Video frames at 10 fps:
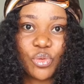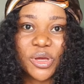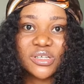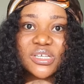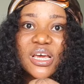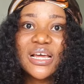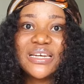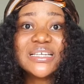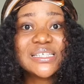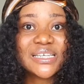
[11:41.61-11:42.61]
Because
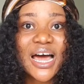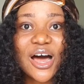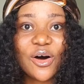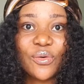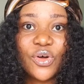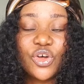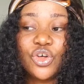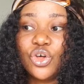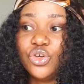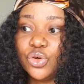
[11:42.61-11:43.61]
this is how
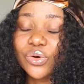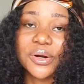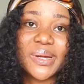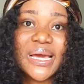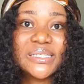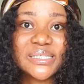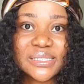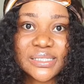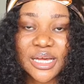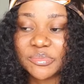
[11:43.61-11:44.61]
you create
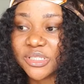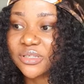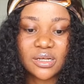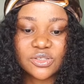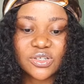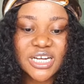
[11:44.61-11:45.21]
systems. So